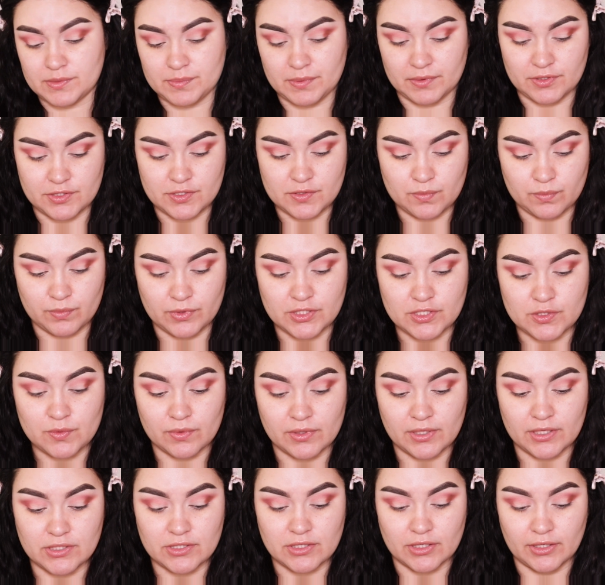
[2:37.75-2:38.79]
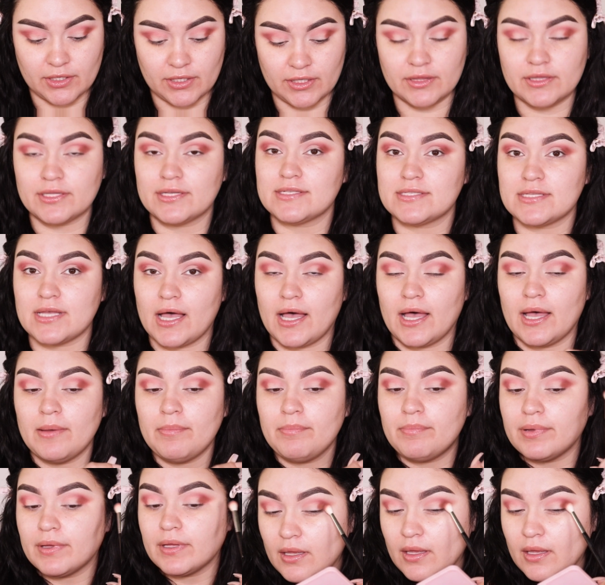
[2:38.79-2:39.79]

We just want to darken this up